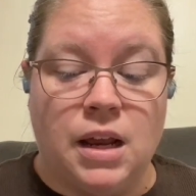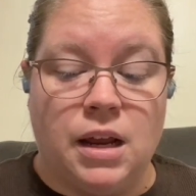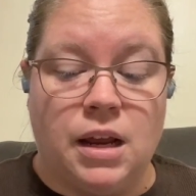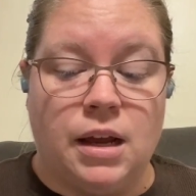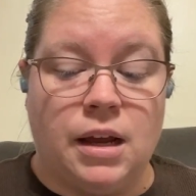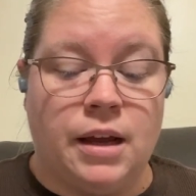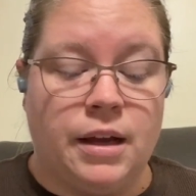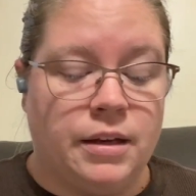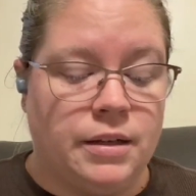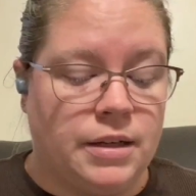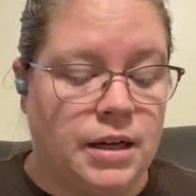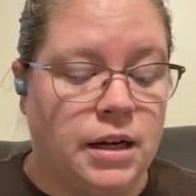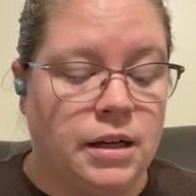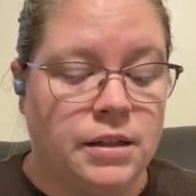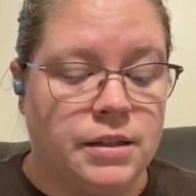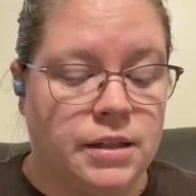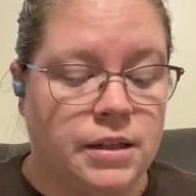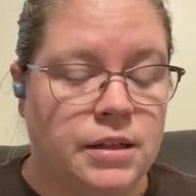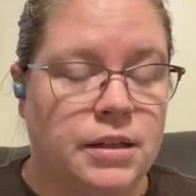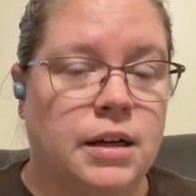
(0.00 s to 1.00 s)
and
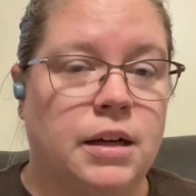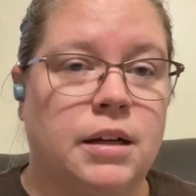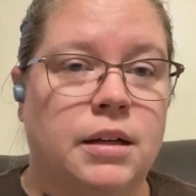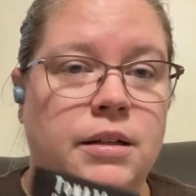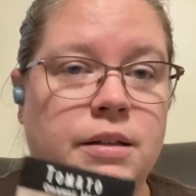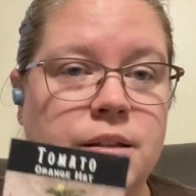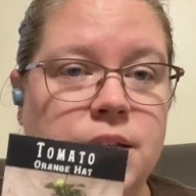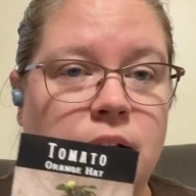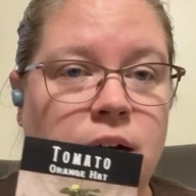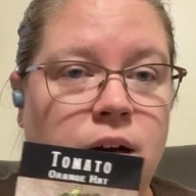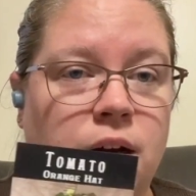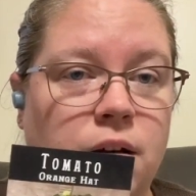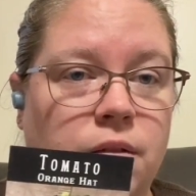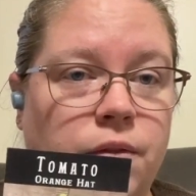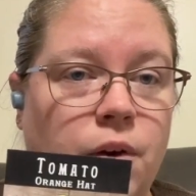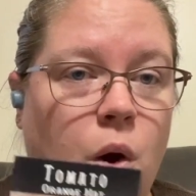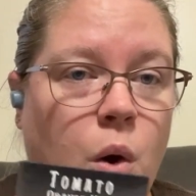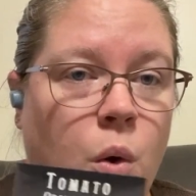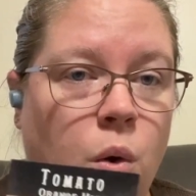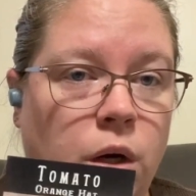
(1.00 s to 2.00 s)
tons of
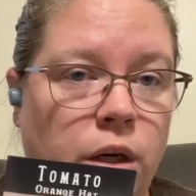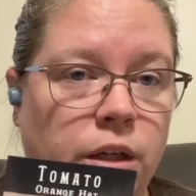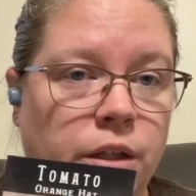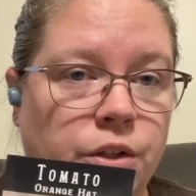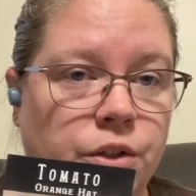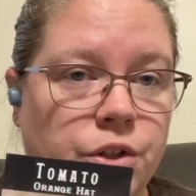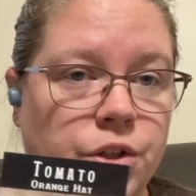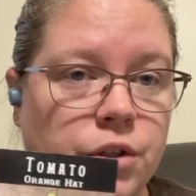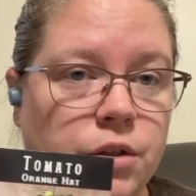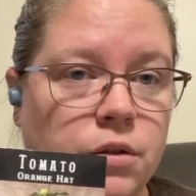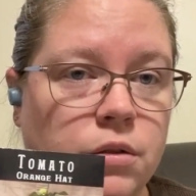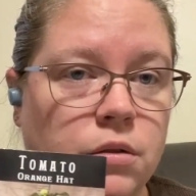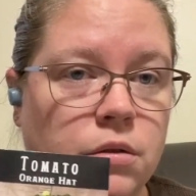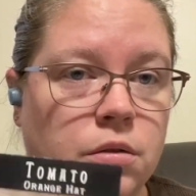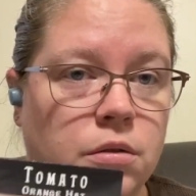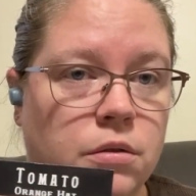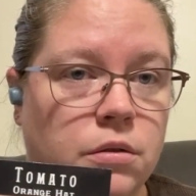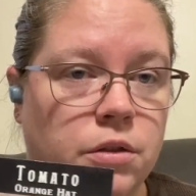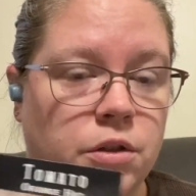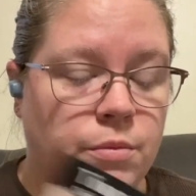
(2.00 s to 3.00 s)
orange
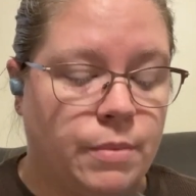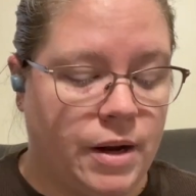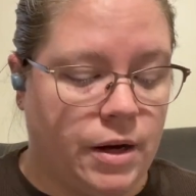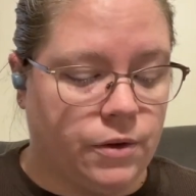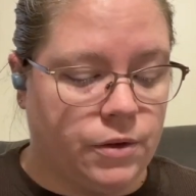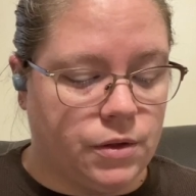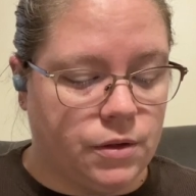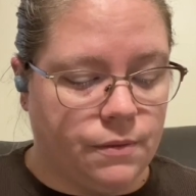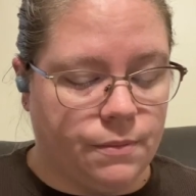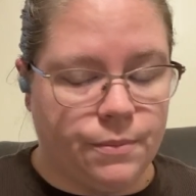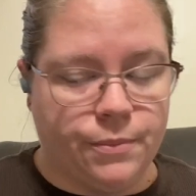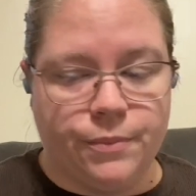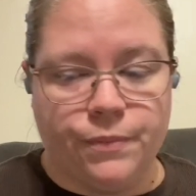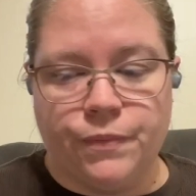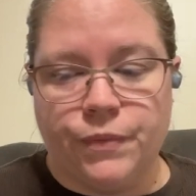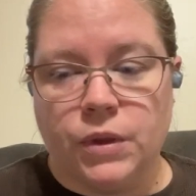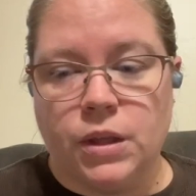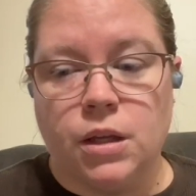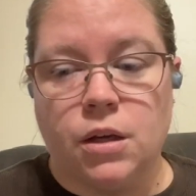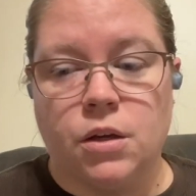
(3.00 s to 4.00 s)
tomatoes.
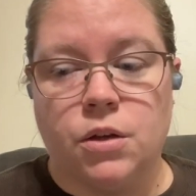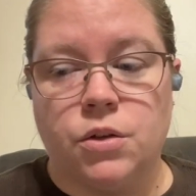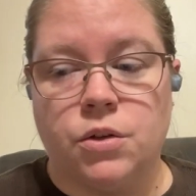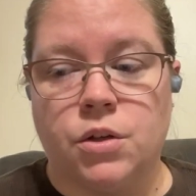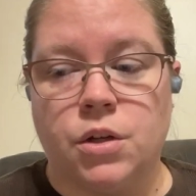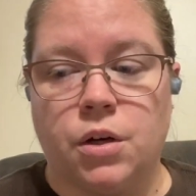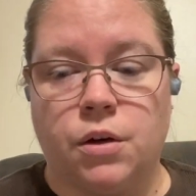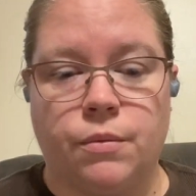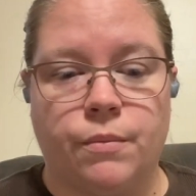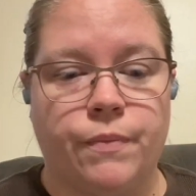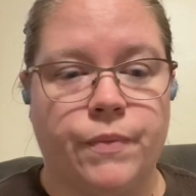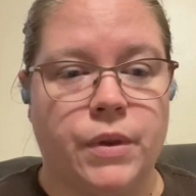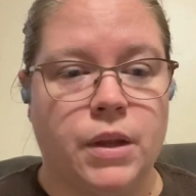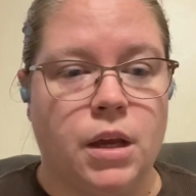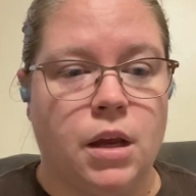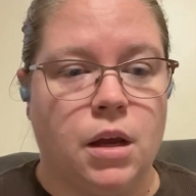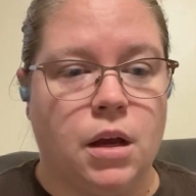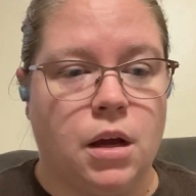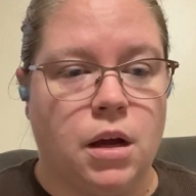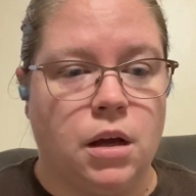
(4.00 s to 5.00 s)
So
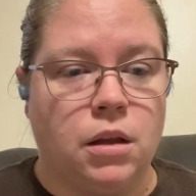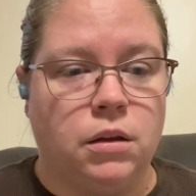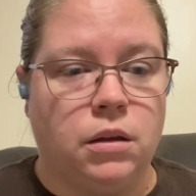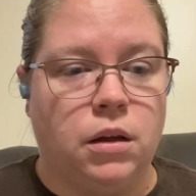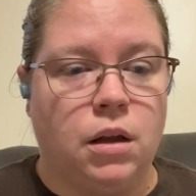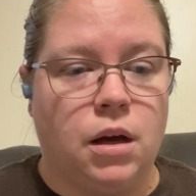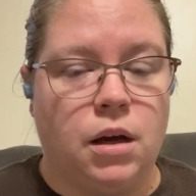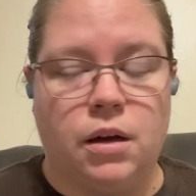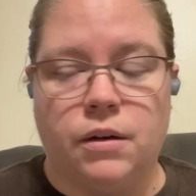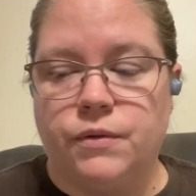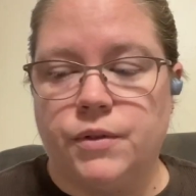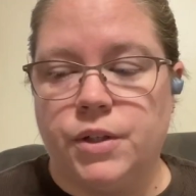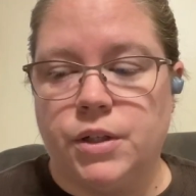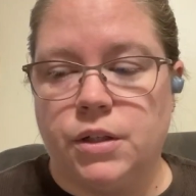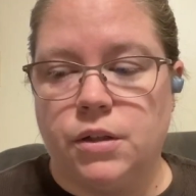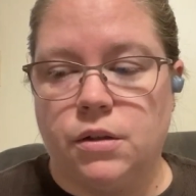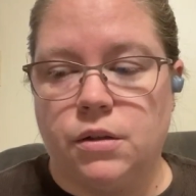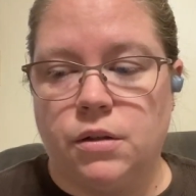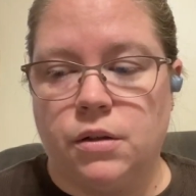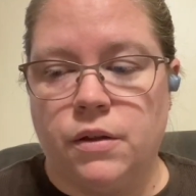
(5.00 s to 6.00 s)
I loved
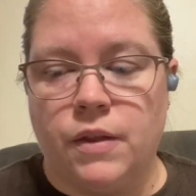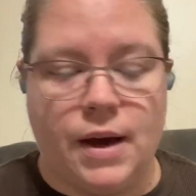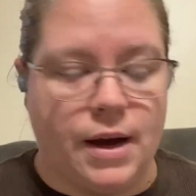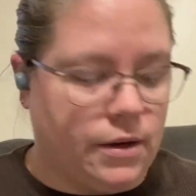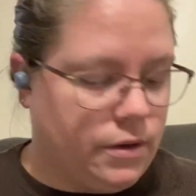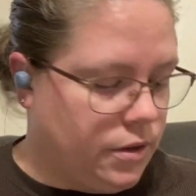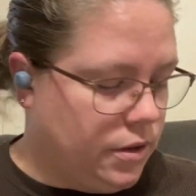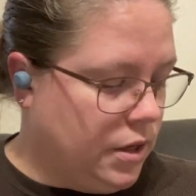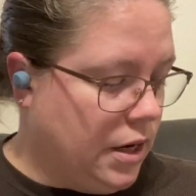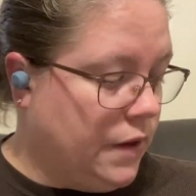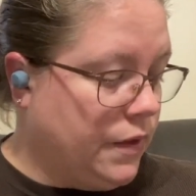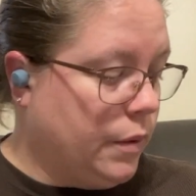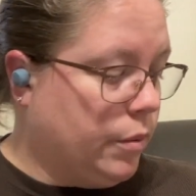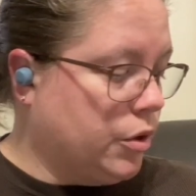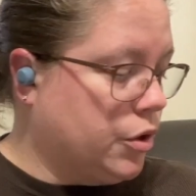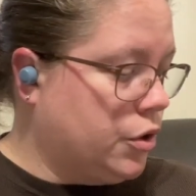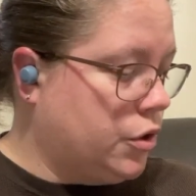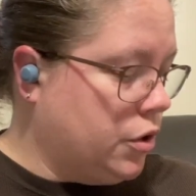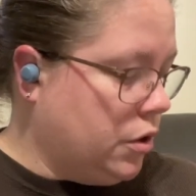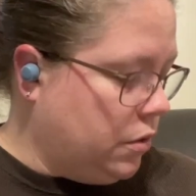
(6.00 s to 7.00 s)
that, and they were
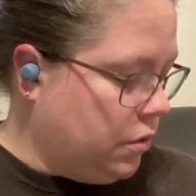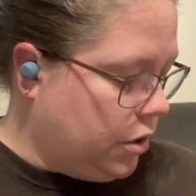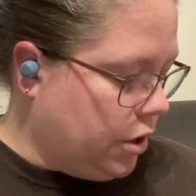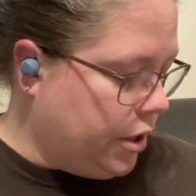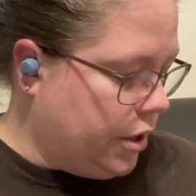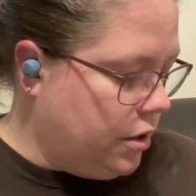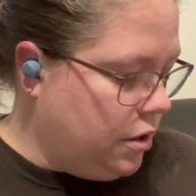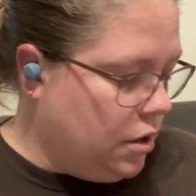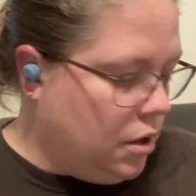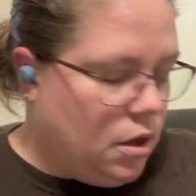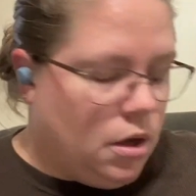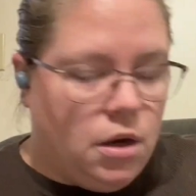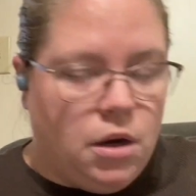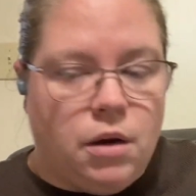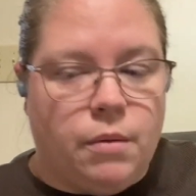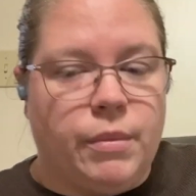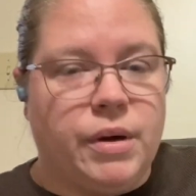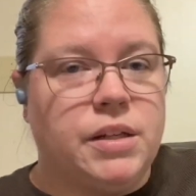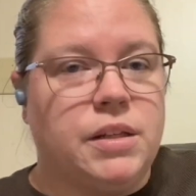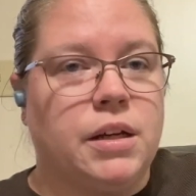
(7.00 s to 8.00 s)
so good.
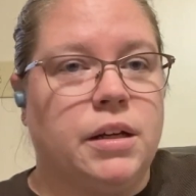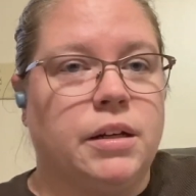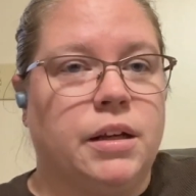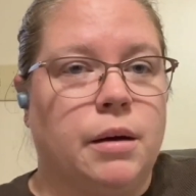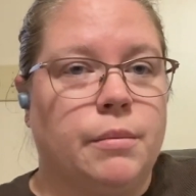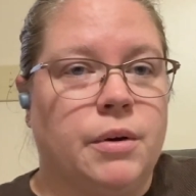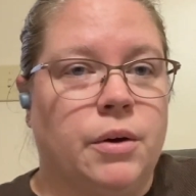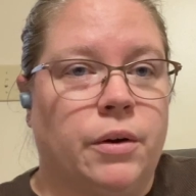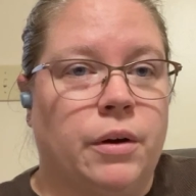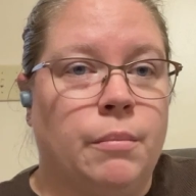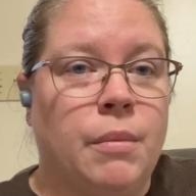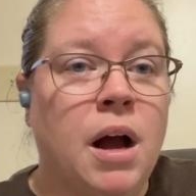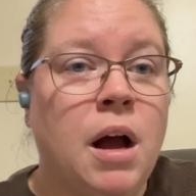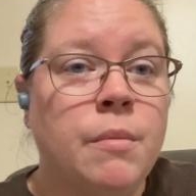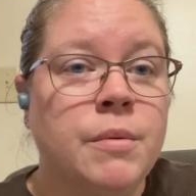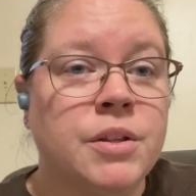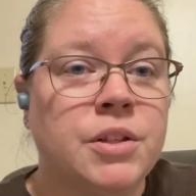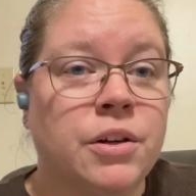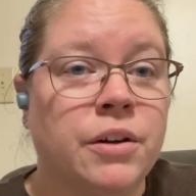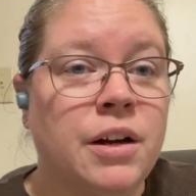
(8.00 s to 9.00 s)
My son kept going, Mom,
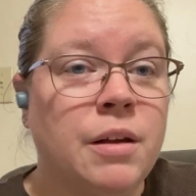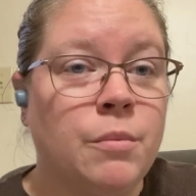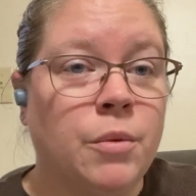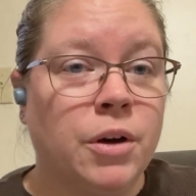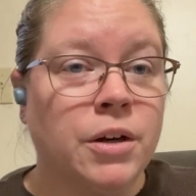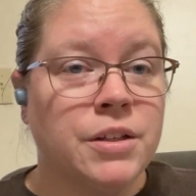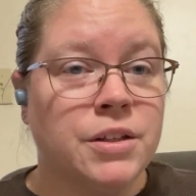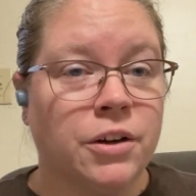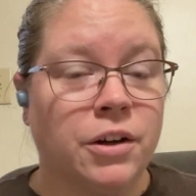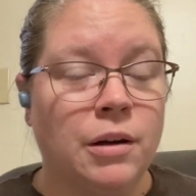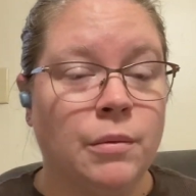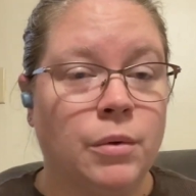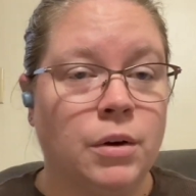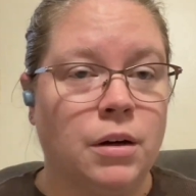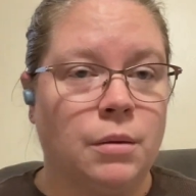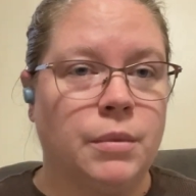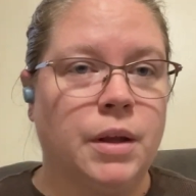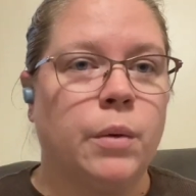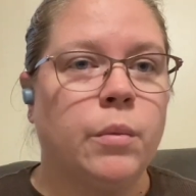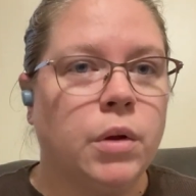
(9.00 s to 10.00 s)
is there any more? Is there any more?
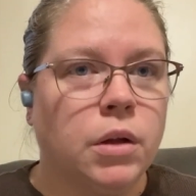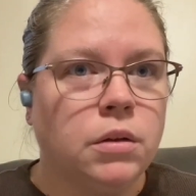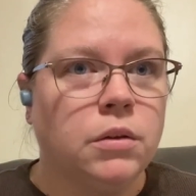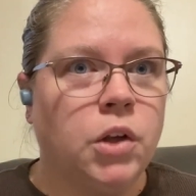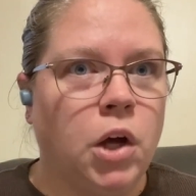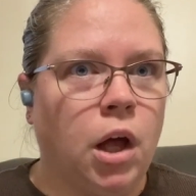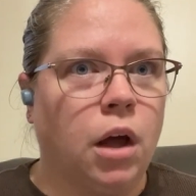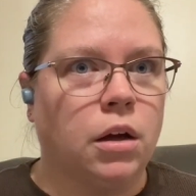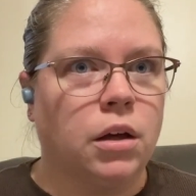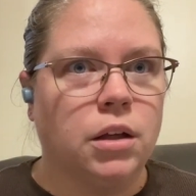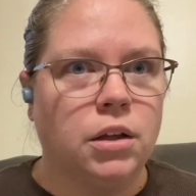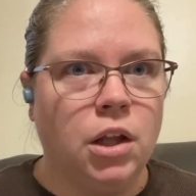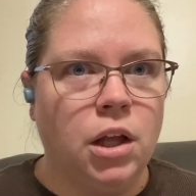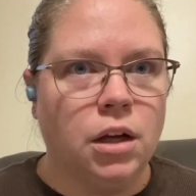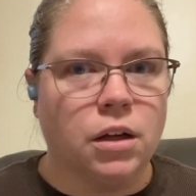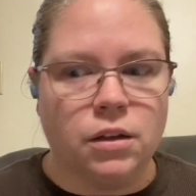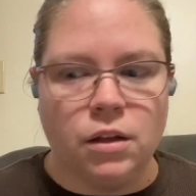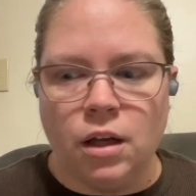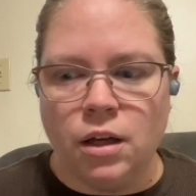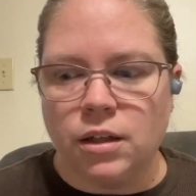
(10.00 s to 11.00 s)
I'm like, well, look.
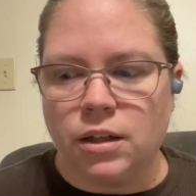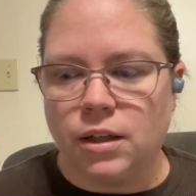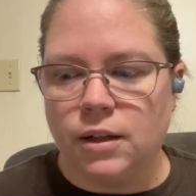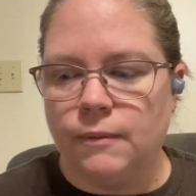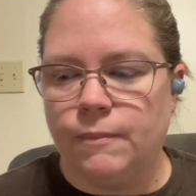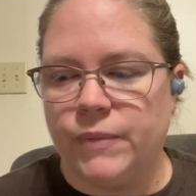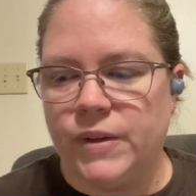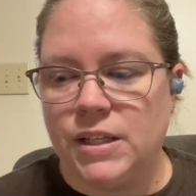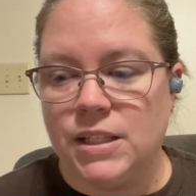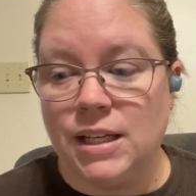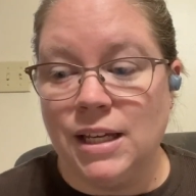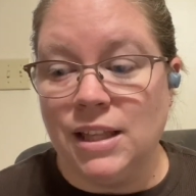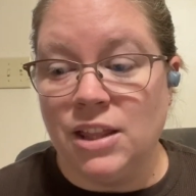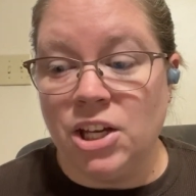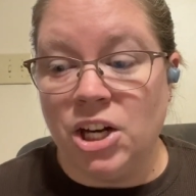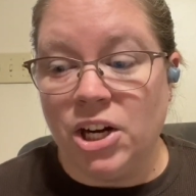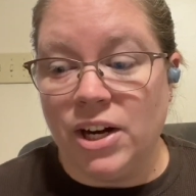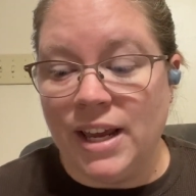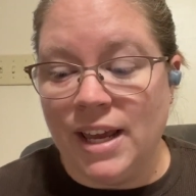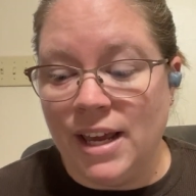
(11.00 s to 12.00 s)
He's like,
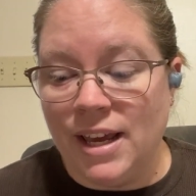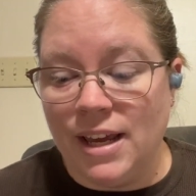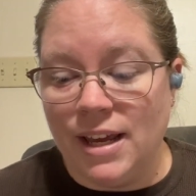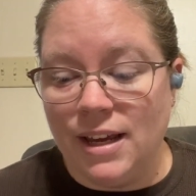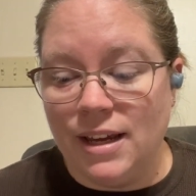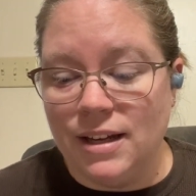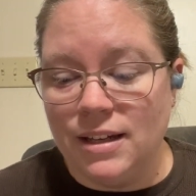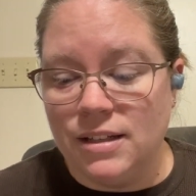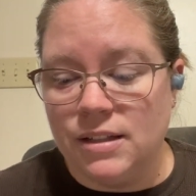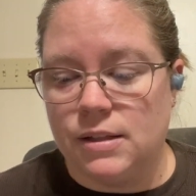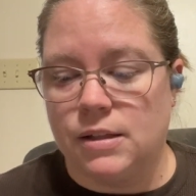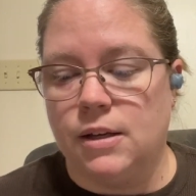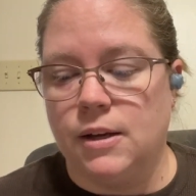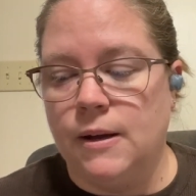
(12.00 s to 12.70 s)
there is.